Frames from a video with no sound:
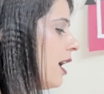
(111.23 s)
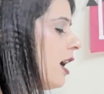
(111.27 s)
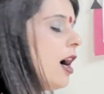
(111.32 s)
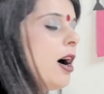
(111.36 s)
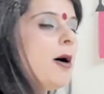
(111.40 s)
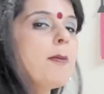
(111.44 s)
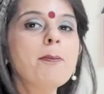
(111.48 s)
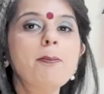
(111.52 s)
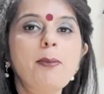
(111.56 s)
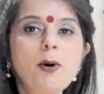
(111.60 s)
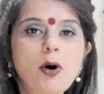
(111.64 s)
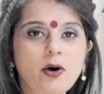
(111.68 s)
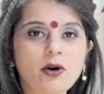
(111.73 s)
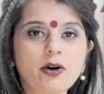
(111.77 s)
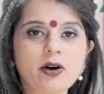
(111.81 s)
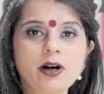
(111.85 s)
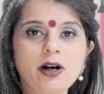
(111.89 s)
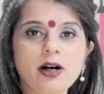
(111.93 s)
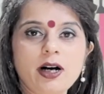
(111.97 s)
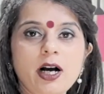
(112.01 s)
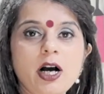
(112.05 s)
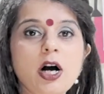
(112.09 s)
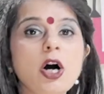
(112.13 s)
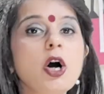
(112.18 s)
book.
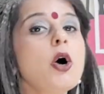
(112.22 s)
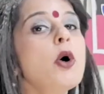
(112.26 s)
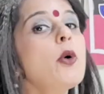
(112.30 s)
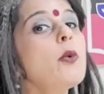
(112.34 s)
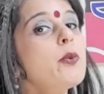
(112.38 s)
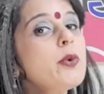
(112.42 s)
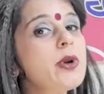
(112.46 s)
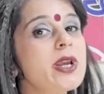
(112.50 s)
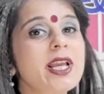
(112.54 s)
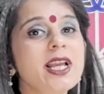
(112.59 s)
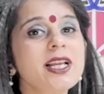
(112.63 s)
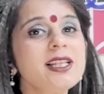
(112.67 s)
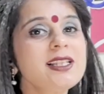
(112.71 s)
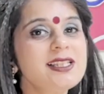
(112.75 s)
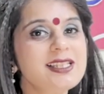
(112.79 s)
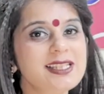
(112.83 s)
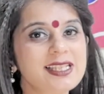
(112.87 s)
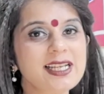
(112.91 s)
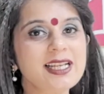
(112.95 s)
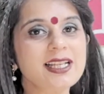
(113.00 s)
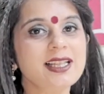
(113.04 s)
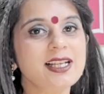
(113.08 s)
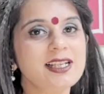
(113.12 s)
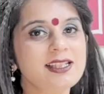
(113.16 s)
We can
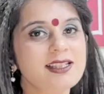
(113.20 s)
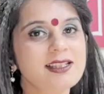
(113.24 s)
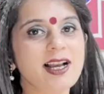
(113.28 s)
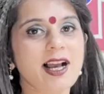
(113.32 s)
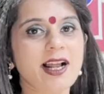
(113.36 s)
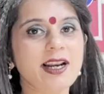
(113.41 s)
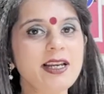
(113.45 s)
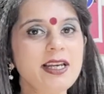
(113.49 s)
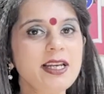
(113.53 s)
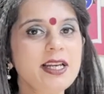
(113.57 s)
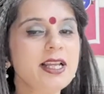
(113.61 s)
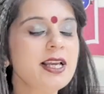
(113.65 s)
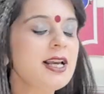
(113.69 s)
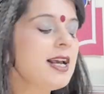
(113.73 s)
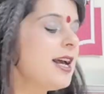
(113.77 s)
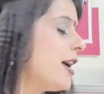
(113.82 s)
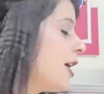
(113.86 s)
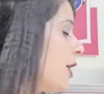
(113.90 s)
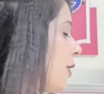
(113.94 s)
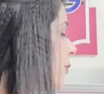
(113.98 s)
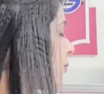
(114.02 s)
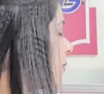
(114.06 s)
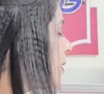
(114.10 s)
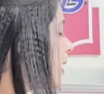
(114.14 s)
see the sun,
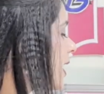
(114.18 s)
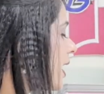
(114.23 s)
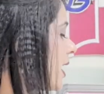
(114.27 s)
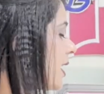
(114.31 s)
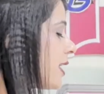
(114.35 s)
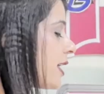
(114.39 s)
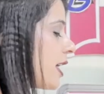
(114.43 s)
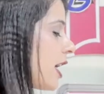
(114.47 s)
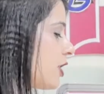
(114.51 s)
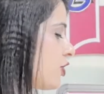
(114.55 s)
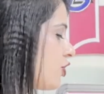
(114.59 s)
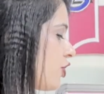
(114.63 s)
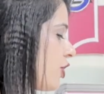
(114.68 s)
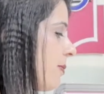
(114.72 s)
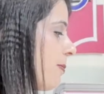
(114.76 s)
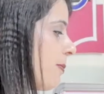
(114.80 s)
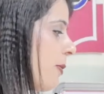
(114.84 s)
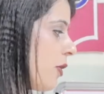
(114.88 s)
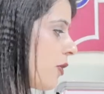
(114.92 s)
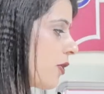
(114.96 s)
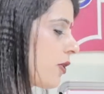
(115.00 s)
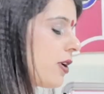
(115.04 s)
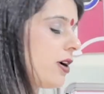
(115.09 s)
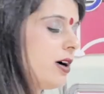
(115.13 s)
we can touch a
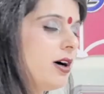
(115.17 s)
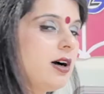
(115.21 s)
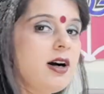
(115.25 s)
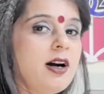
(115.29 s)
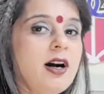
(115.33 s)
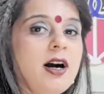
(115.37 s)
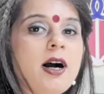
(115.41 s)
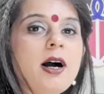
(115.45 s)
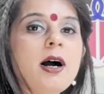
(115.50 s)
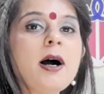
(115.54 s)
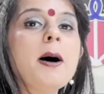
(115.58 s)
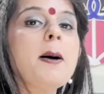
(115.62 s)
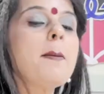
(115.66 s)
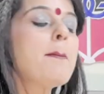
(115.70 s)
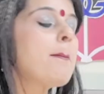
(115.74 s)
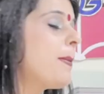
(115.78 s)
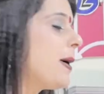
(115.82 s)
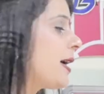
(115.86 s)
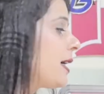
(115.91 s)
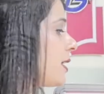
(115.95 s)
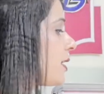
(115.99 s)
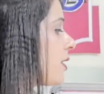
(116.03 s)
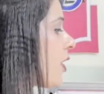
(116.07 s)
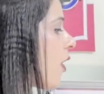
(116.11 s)
book. But
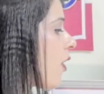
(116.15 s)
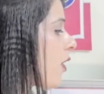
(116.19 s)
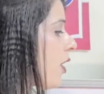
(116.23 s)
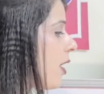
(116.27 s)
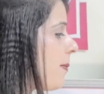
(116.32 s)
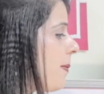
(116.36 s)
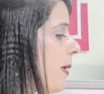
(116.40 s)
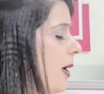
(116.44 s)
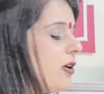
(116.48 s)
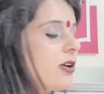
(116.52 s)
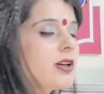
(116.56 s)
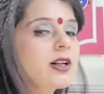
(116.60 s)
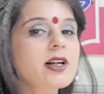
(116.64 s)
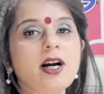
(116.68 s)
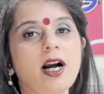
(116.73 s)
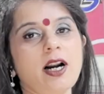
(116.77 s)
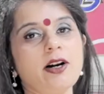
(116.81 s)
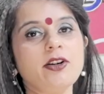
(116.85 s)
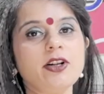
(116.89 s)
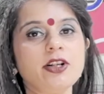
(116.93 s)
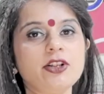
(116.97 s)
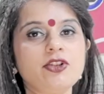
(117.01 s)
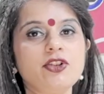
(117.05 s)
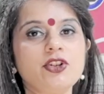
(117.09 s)
talk about
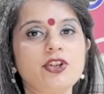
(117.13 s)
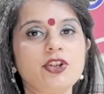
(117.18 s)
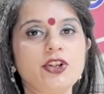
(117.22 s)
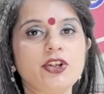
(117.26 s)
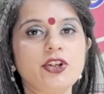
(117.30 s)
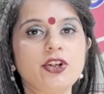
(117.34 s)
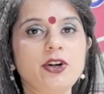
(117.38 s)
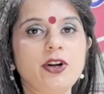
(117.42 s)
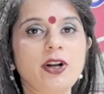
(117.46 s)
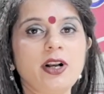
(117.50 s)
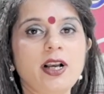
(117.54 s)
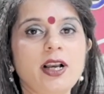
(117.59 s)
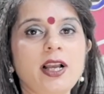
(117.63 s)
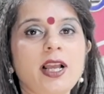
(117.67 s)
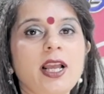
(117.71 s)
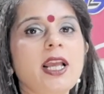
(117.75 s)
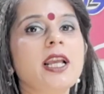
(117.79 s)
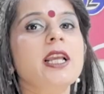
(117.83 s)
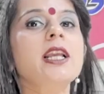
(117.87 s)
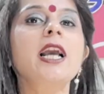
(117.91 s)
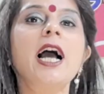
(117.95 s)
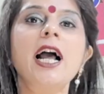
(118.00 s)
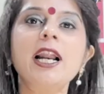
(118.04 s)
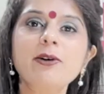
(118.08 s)
courage.
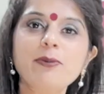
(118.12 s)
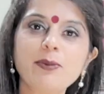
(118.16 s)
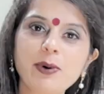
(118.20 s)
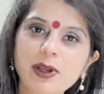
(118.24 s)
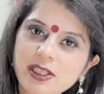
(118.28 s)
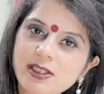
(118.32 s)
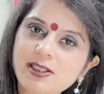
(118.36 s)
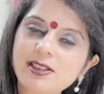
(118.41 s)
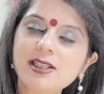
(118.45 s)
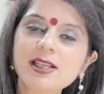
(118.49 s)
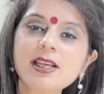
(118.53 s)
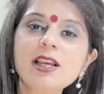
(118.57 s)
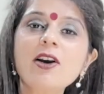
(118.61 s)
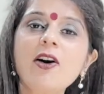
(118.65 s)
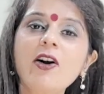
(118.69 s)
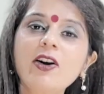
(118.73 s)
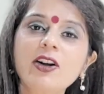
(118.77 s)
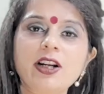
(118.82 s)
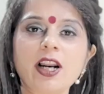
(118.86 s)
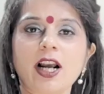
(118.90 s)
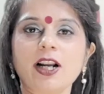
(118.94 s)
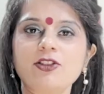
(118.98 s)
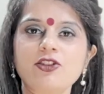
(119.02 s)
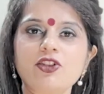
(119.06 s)
Can we see or
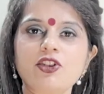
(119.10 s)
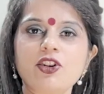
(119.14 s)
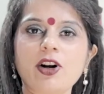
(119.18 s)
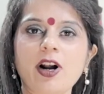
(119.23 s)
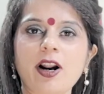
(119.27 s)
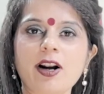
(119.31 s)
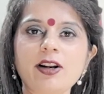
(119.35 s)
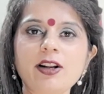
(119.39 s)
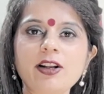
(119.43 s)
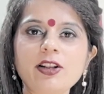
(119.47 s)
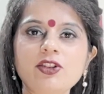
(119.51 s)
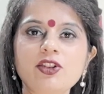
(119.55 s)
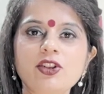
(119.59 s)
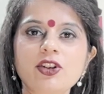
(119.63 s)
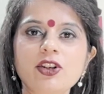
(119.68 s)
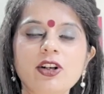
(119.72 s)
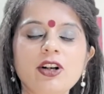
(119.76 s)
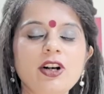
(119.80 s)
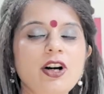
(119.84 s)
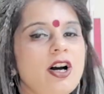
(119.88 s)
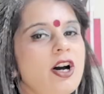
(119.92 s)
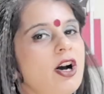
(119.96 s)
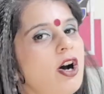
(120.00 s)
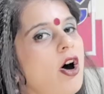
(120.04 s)
touch courage?
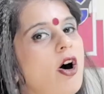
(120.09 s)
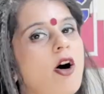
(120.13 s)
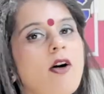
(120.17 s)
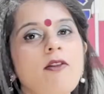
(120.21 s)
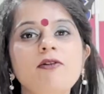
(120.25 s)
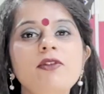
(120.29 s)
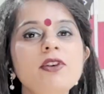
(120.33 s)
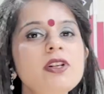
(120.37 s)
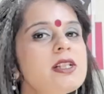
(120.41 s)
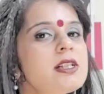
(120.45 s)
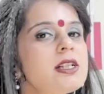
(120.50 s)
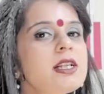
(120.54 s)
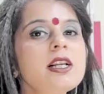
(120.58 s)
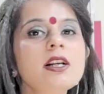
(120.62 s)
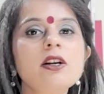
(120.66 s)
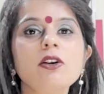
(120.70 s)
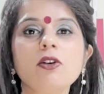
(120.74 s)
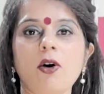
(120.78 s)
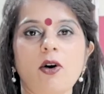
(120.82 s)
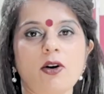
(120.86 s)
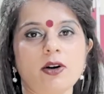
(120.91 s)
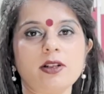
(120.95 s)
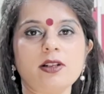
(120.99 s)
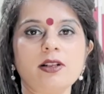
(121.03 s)
Obviously
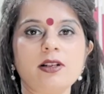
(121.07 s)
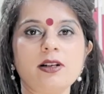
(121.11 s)
not.